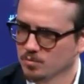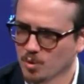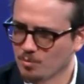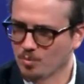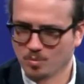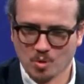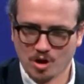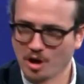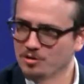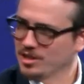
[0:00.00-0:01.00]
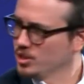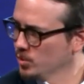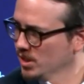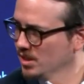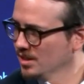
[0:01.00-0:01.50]
what what goes
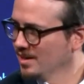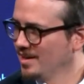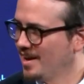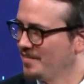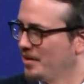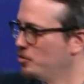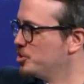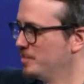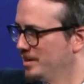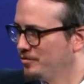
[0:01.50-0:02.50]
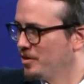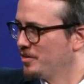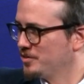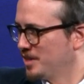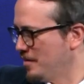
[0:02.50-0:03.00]
into it, and then ultimately
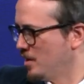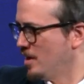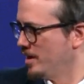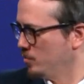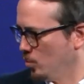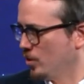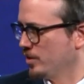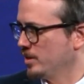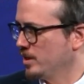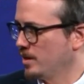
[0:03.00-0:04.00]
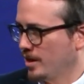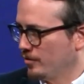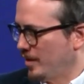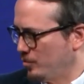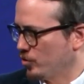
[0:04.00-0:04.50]
furthest down the line, what are the kind
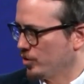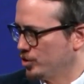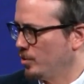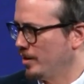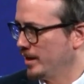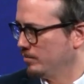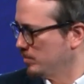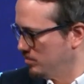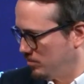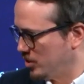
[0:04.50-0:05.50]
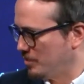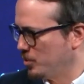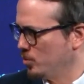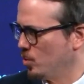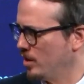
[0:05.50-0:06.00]
of end products you are in?
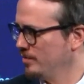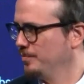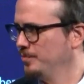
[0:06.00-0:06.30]
Shampoo one.